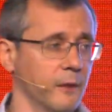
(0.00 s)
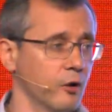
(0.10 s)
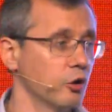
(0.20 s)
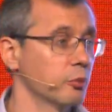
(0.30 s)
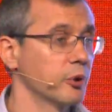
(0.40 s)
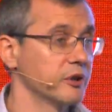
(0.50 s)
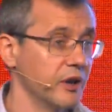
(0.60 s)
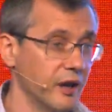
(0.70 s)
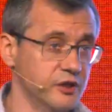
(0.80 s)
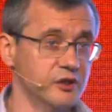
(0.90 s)
corporate
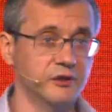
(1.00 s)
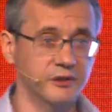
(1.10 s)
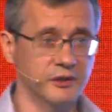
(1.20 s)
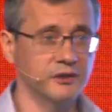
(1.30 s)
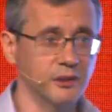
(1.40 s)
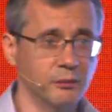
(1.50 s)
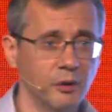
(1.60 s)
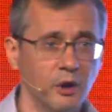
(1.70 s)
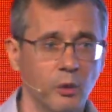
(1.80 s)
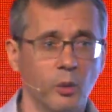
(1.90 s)
action system,
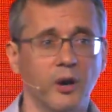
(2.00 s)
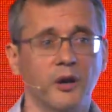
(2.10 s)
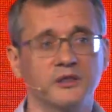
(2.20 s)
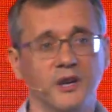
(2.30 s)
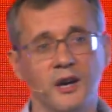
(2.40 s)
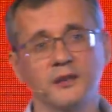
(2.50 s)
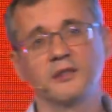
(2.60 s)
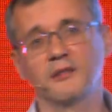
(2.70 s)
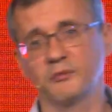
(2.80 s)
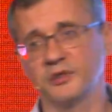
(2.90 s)
where the
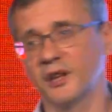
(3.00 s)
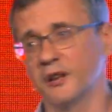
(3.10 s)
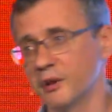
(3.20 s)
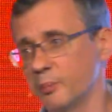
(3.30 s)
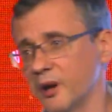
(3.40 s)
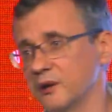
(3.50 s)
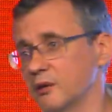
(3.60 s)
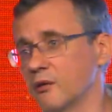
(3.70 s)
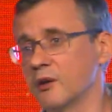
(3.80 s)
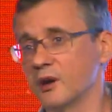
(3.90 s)
assets themselves, depending
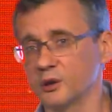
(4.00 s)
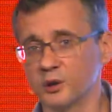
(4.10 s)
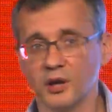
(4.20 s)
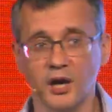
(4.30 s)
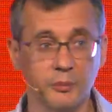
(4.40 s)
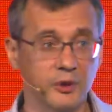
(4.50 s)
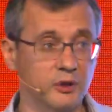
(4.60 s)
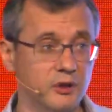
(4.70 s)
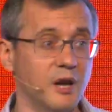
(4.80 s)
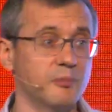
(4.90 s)
on their type
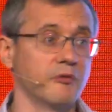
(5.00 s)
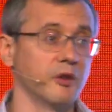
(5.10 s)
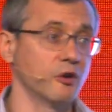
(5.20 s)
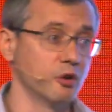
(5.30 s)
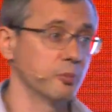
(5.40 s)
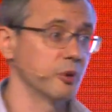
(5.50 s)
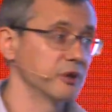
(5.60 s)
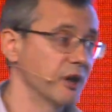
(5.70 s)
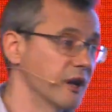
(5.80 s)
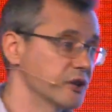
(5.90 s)
and type of the corporate
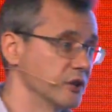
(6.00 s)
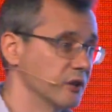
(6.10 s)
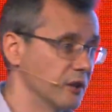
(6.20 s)
action